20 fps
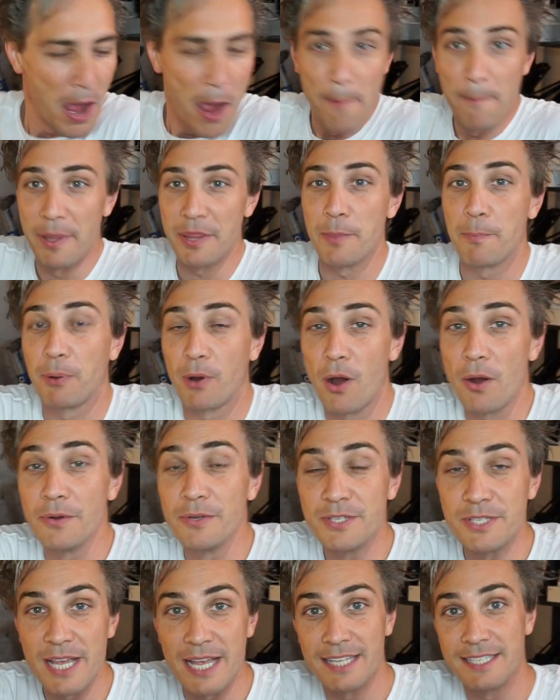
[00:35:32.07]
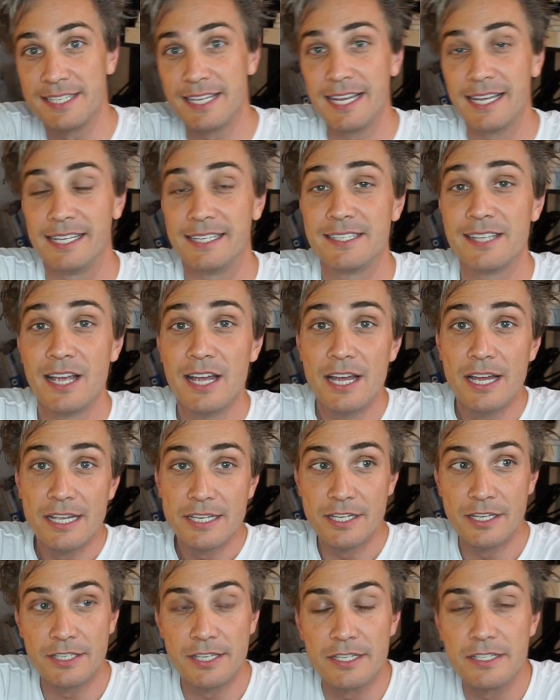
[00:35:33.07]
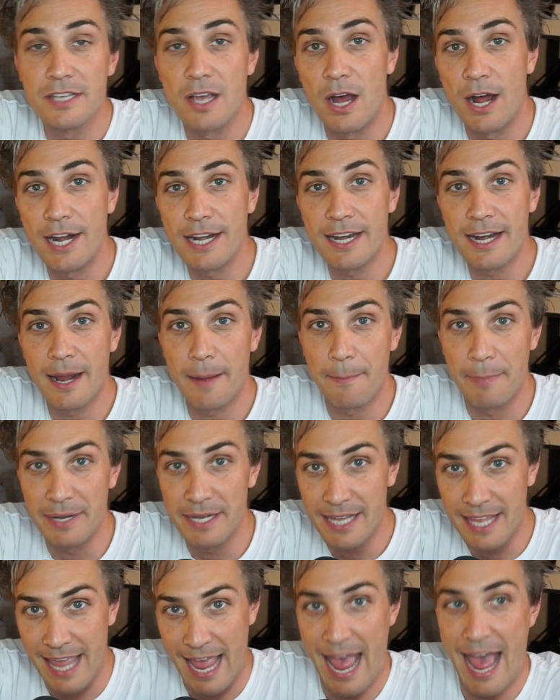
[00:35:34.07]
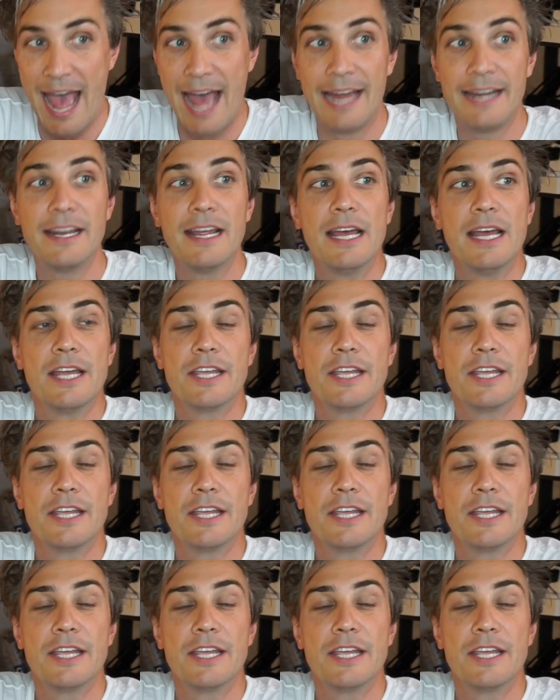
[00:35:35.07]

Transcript: But the process is you design it up in CAD,